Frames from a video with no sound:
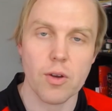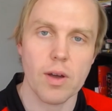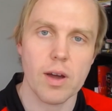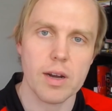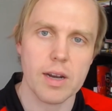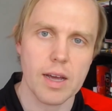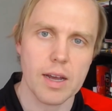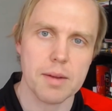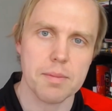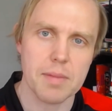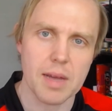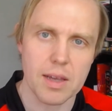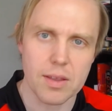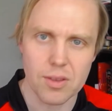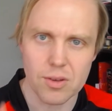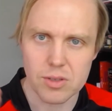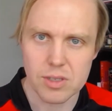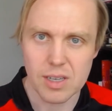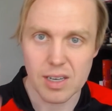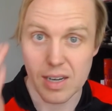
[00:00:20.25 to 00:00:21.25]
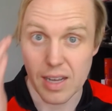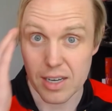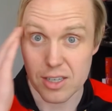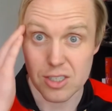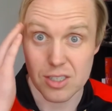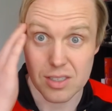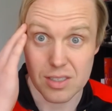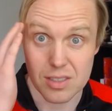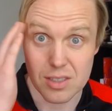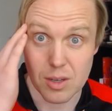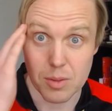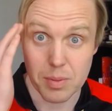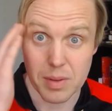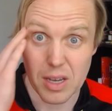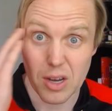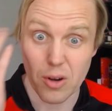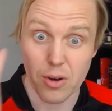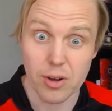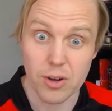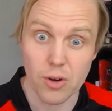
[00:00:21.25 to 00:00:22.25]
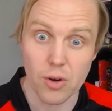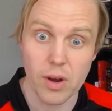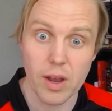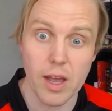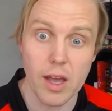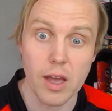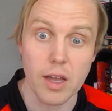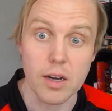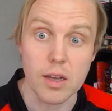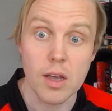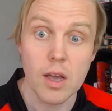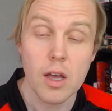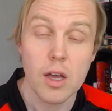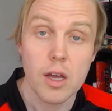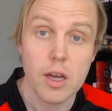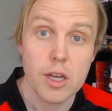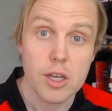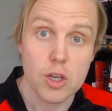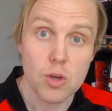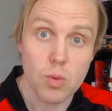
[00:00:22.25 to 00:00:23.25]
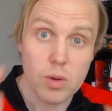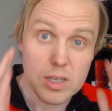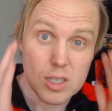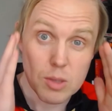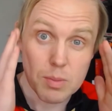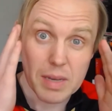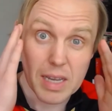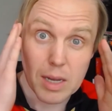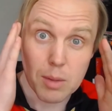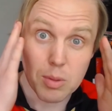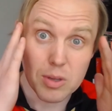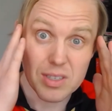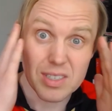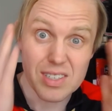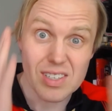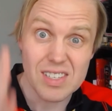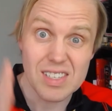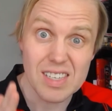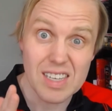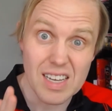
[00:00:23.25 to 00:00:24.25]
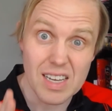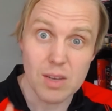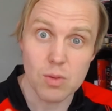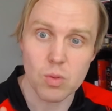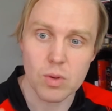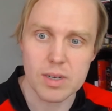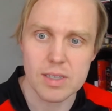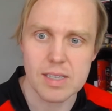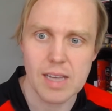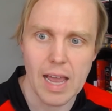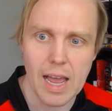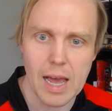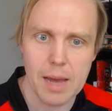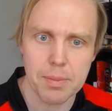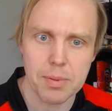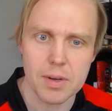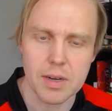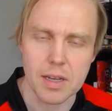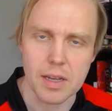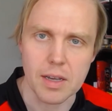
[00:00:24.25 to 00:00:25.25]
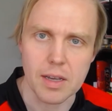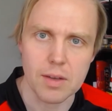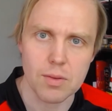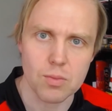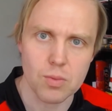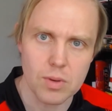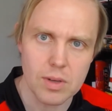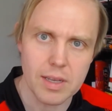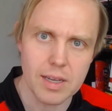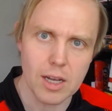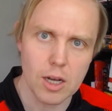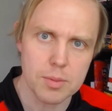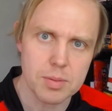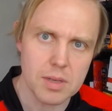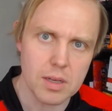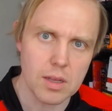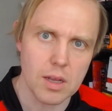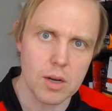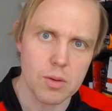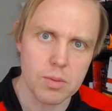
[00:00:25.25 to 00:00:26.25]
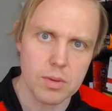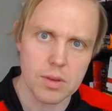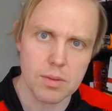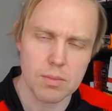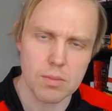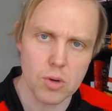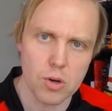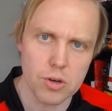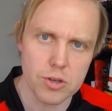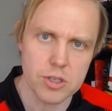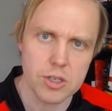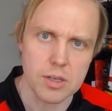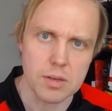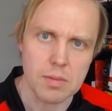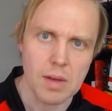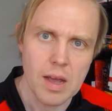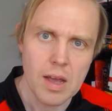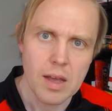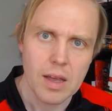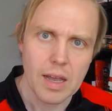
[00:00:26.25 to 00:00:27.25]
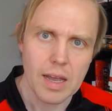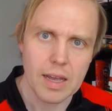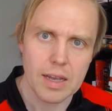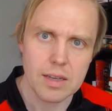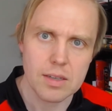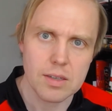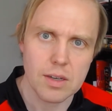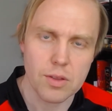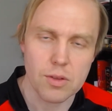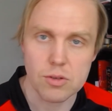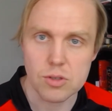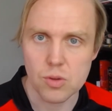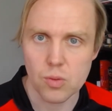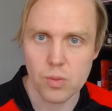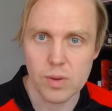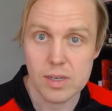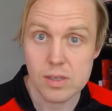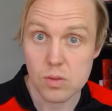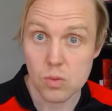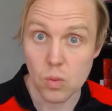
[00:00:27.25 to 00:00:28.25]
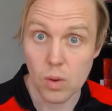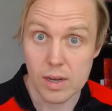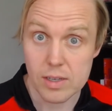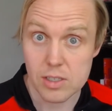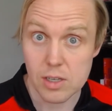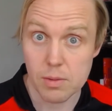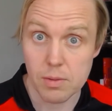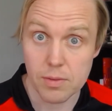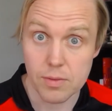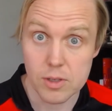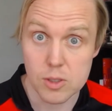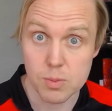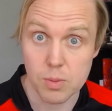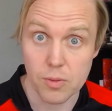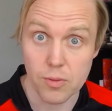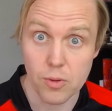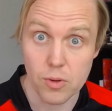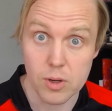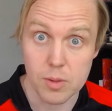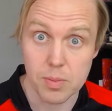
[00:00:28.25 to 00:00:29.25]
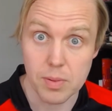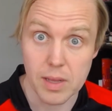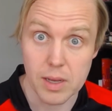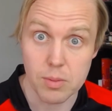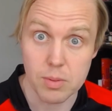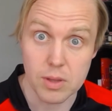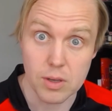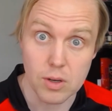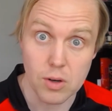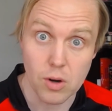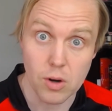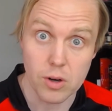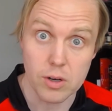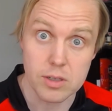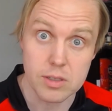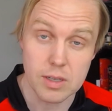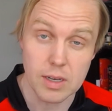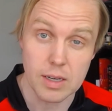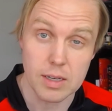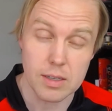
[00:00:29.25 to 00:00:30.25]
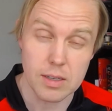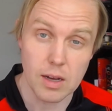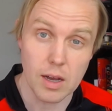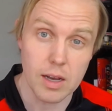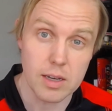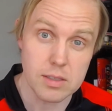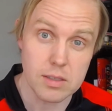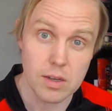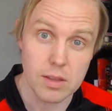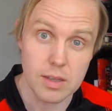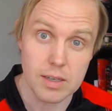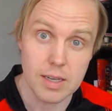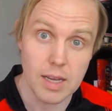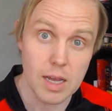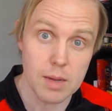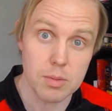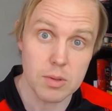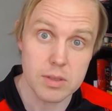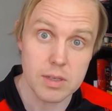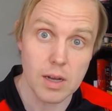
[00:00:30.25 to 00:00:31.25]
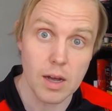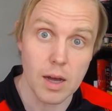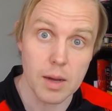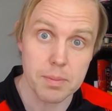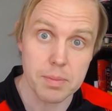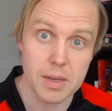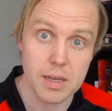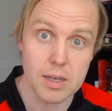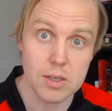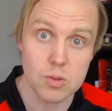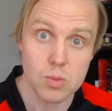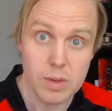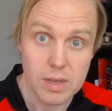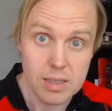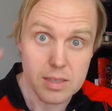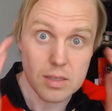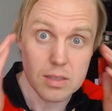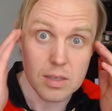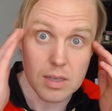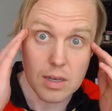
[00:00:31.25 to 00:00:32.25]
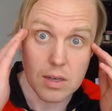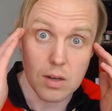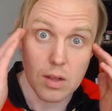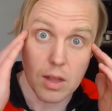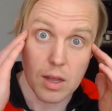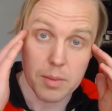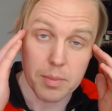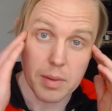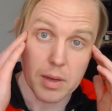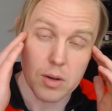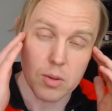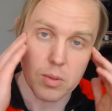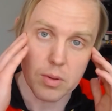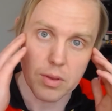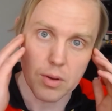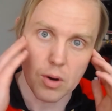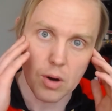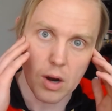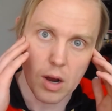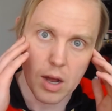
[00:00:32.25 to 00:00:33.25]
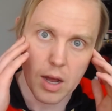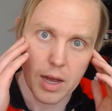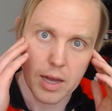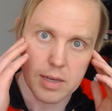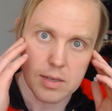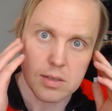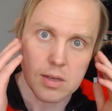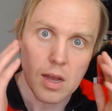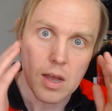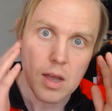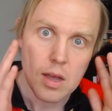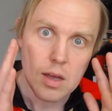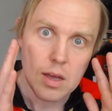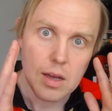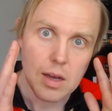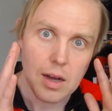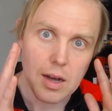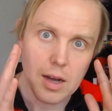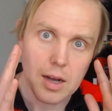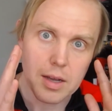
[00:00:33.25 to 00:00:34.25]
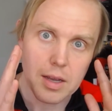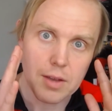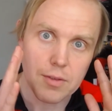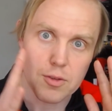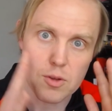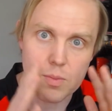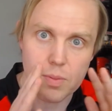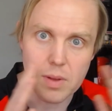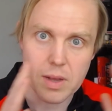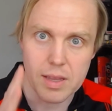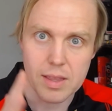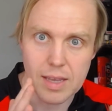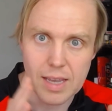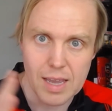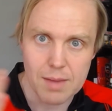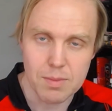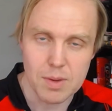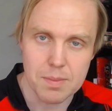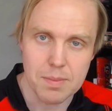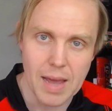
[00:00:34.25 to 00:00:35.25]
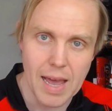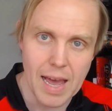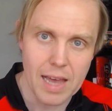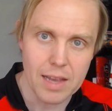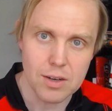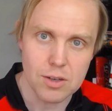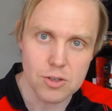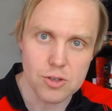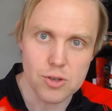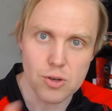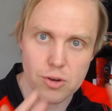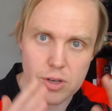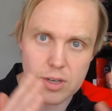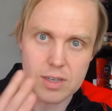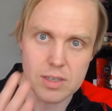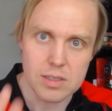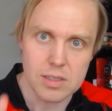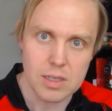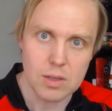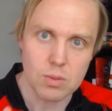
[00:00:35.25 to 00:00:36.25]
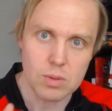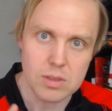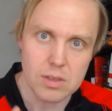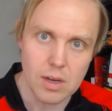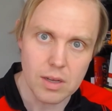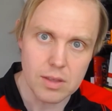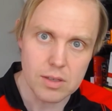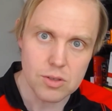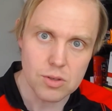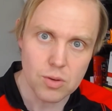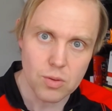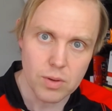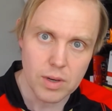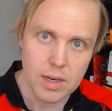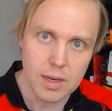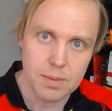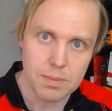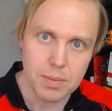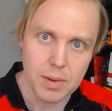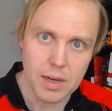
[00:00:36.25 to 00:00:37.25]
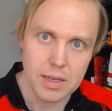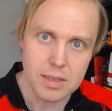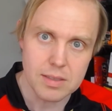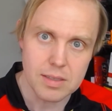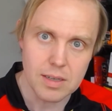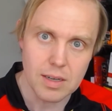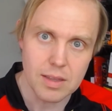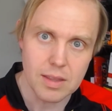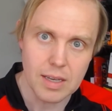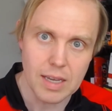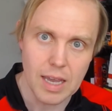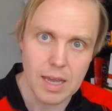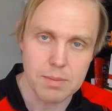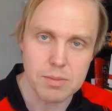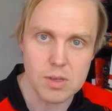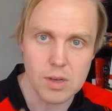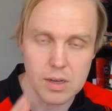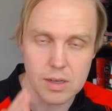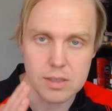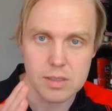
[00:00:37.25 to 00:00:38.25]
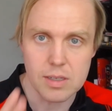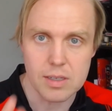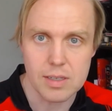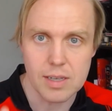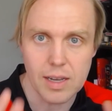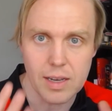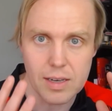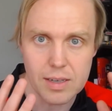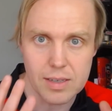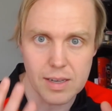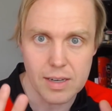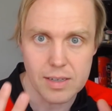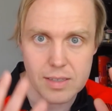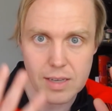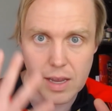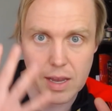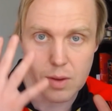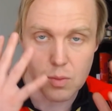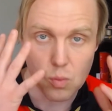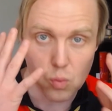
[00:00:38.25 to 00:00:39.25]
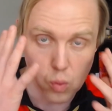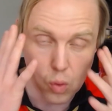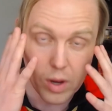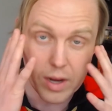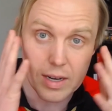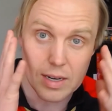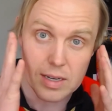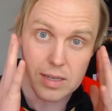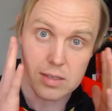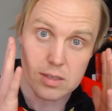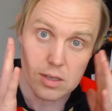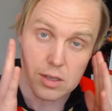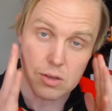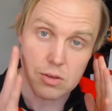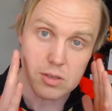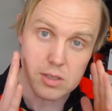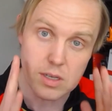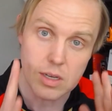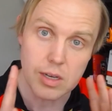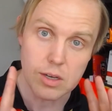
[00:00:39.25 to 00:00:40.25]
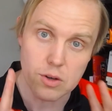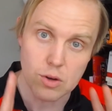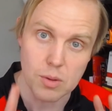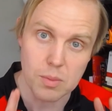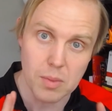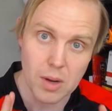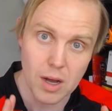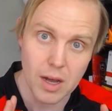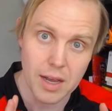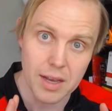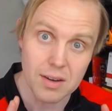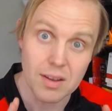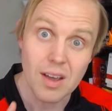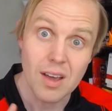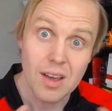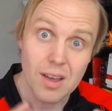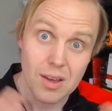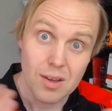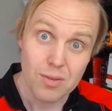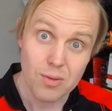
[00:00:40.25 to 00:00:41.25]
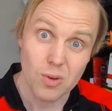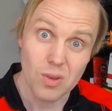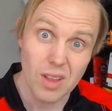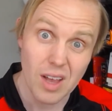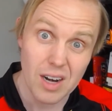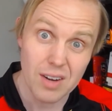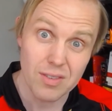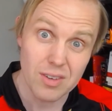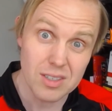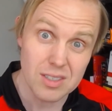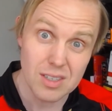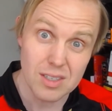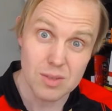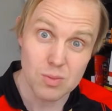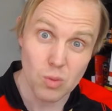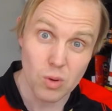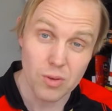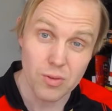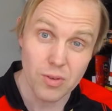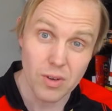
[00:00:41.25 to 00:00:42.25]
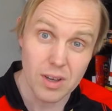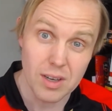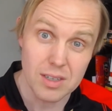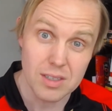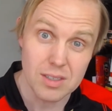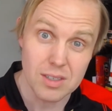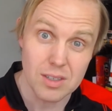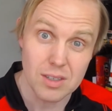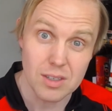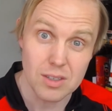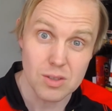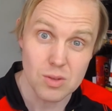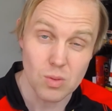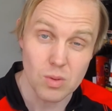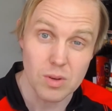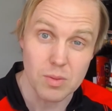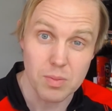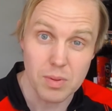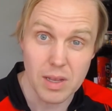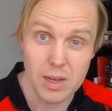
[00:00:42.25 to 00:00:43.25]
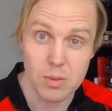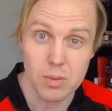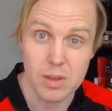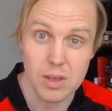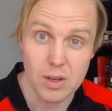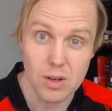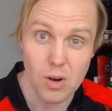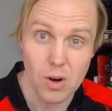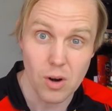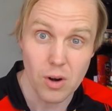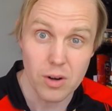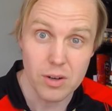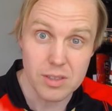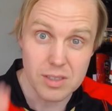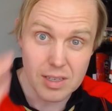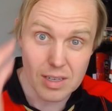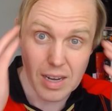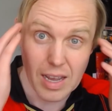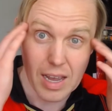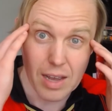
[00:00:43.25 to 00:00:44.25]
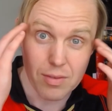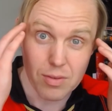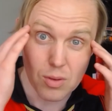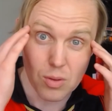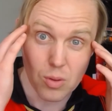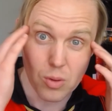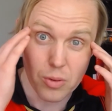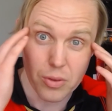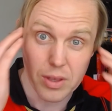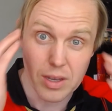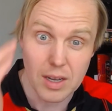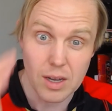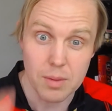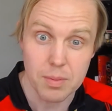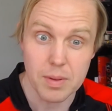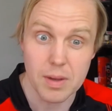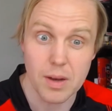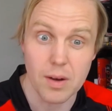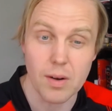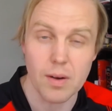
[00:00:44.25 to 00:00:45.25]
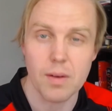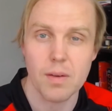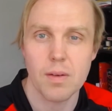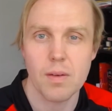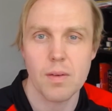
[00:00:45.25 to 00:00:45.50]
out how to make those connections up here in your head. You want to be able to see what is happening. It really helps a lot with immersion. And there's a reason why some of us prefer to play with the cards and dice on the tabletop, because we can see it a lot better with our eyes. If you play the game in Madden, sure, you can see what's on the screen, but the game's going to dictate what it is that you see in your mind. For a lot of us, it's more fun to sort of play with the cards and have the whole thing up here.